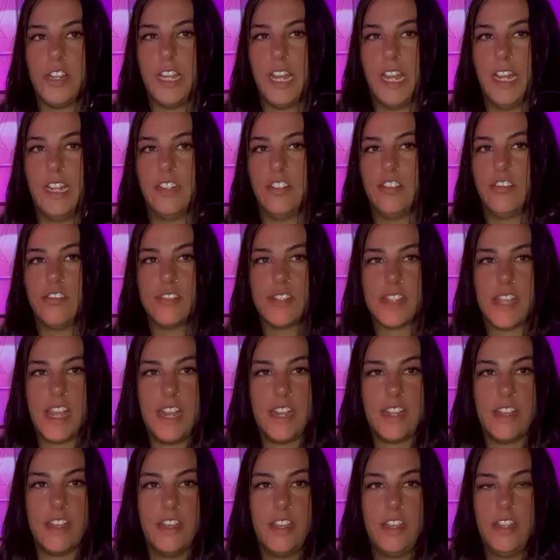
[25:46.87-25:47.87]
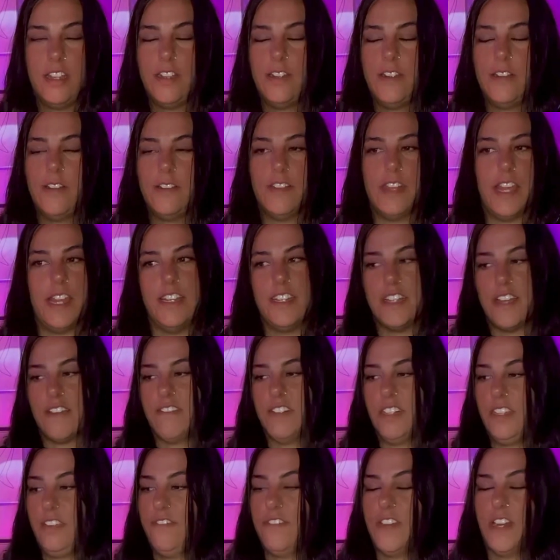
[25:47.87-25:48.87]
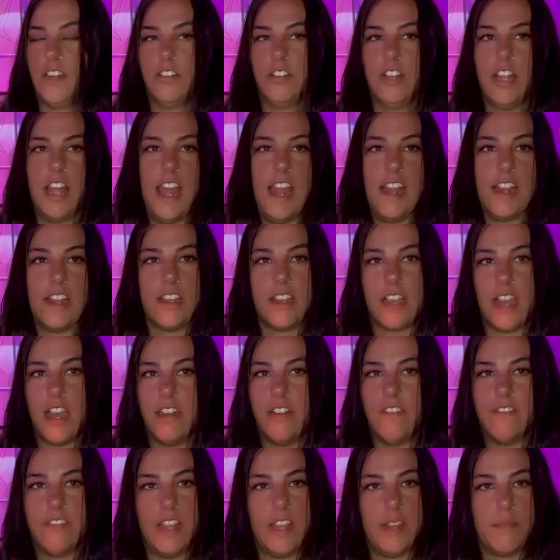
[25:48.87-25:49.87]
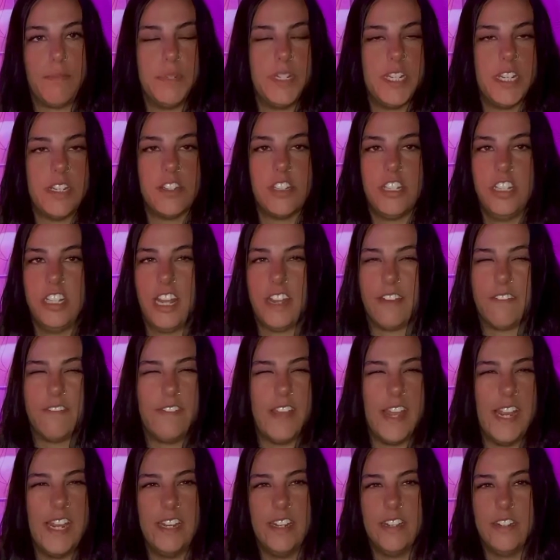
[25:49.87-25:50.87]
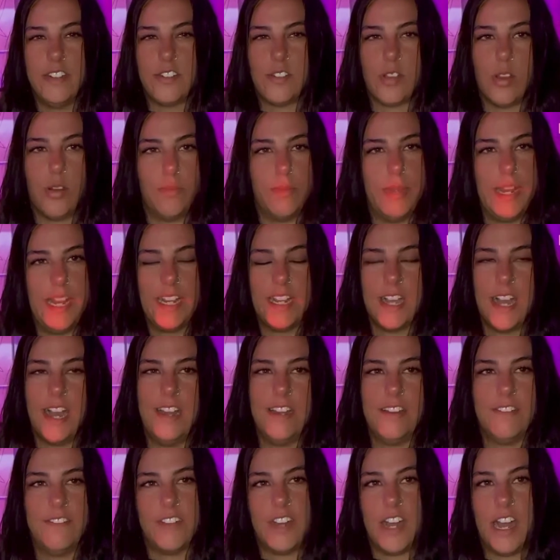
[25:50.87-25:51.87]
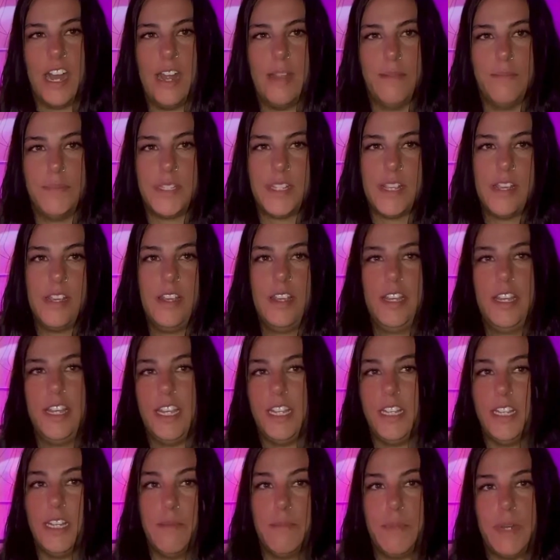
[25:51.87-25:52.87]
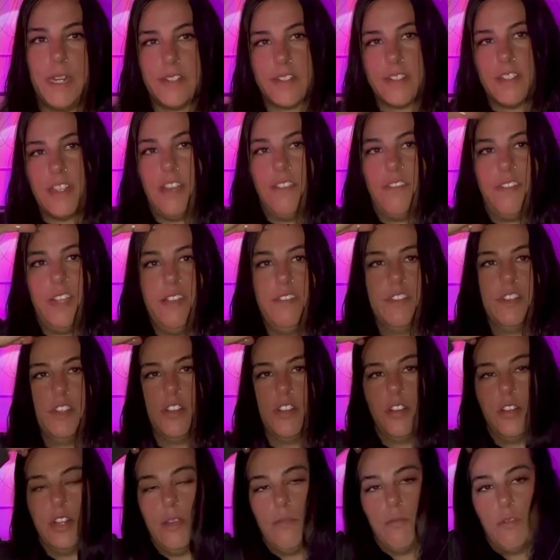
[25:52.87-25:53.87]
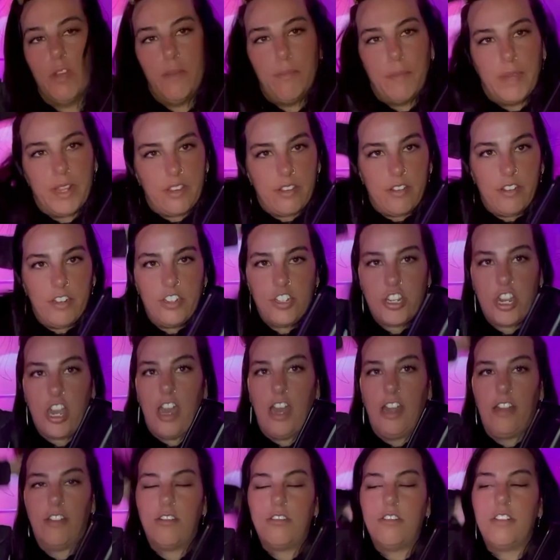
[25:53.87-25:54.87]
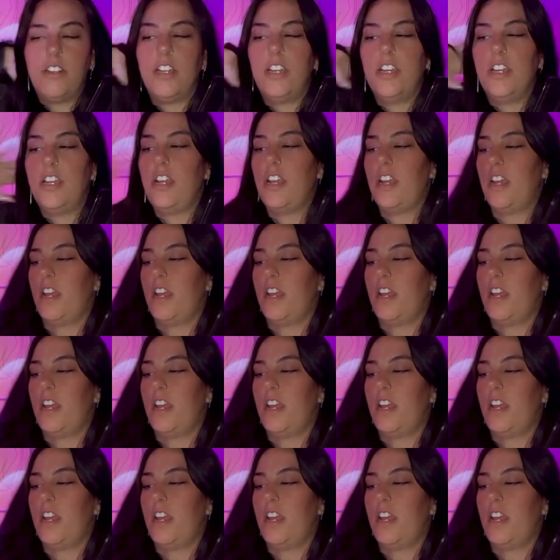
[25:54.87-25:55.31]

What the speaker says: So yeah, it looks like they definitely felt like kind of like potentially like fated soulmate kind of vibes in their past life, even though they were mother and child.